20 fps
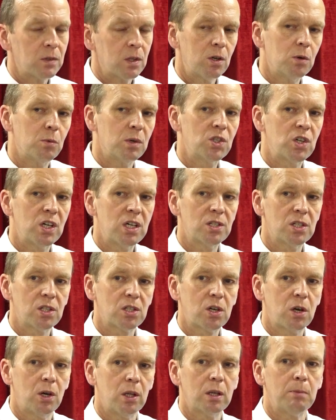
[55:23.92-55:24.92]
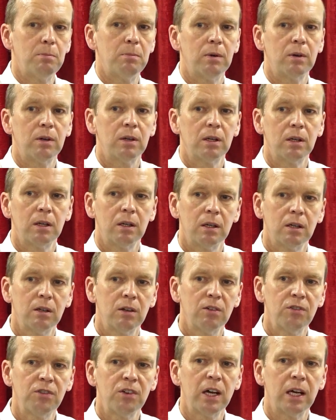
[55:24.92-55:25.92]
You know what Jesus called him?
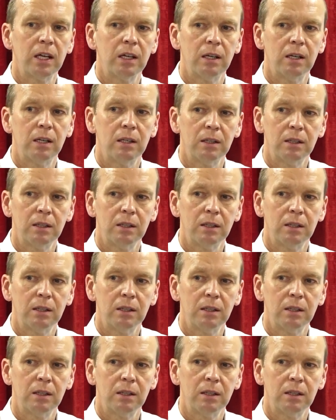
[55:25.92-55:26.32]
Friend.